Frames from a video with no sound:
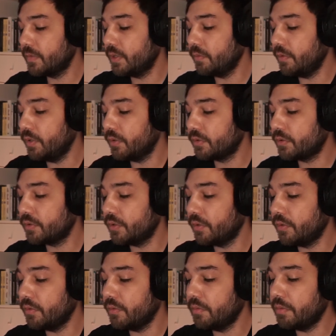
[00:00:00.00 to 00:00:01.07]
We
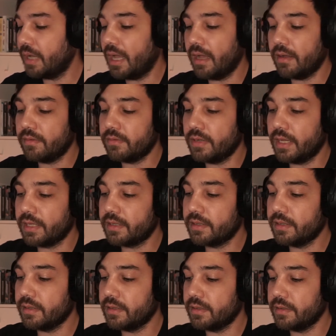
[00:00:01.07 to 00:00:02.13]
also have
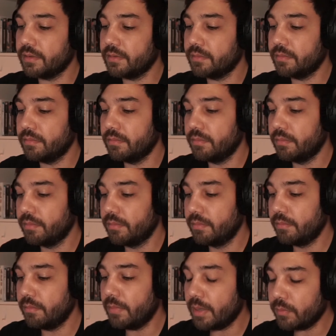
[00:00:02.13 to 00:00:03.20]

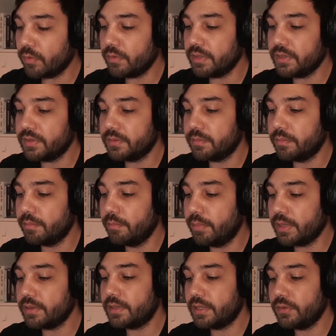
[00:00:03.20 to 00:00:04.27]
memories
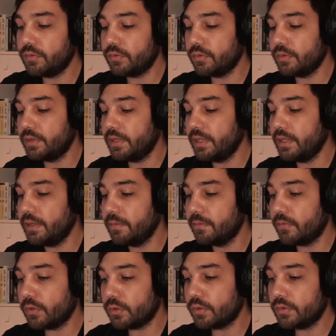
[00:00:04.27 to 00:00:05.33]
built into the
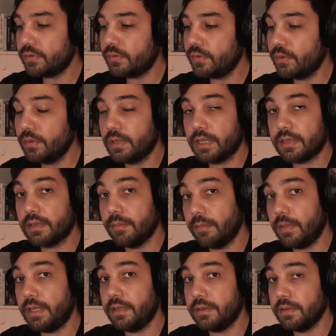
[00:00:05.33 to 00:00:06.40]
photos view, like the
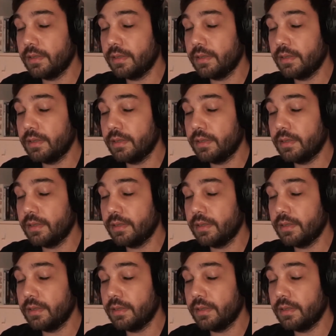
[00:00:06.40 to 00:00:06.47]
main